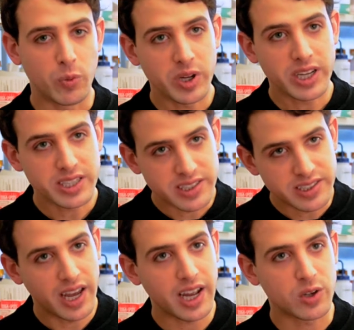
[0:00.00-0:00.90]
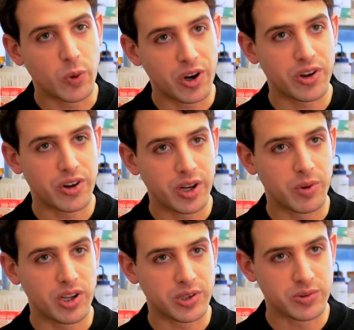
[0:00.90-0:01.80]
we can detect where the RNA
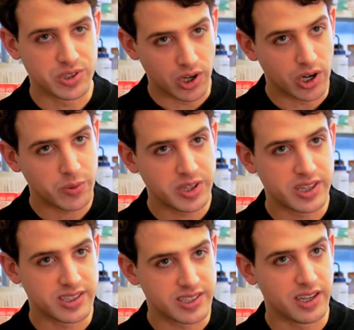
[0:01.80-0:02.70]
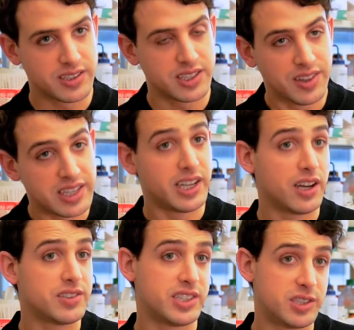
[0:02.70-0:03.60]
molecules are within the cells, that tells
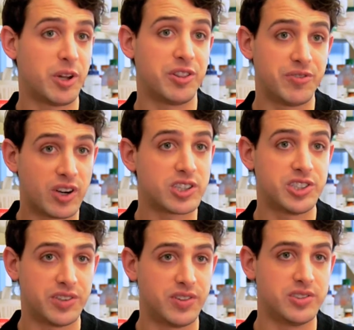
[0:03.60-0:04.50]
us about the function of those